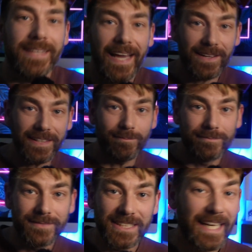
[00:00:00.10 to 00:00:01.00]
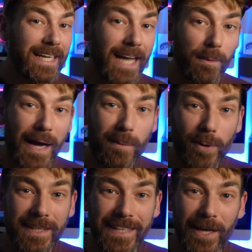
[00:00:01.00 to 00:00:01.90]
Howdy. Today, I'm going to
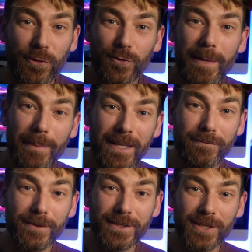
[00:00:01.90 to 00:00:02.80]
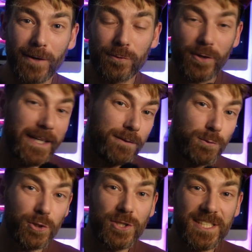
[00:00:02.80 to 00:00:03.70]
break down three benefits of creating
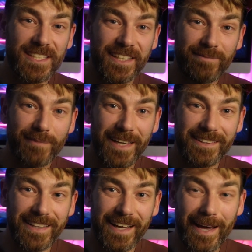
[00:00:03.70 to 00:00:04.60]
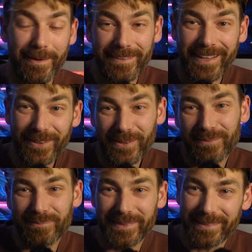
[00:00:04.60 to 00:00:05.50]
UGC, and
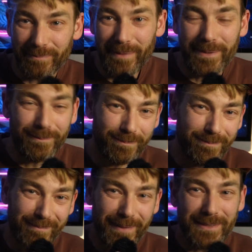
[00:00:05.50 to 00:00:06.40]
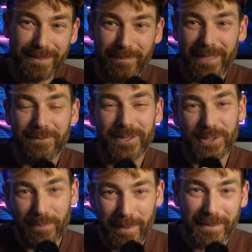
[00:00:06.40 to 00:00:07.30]
maybe some
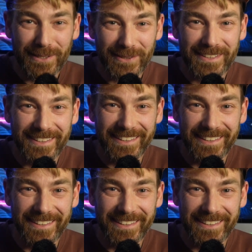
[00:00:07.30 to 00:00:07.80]
benefits you may be interested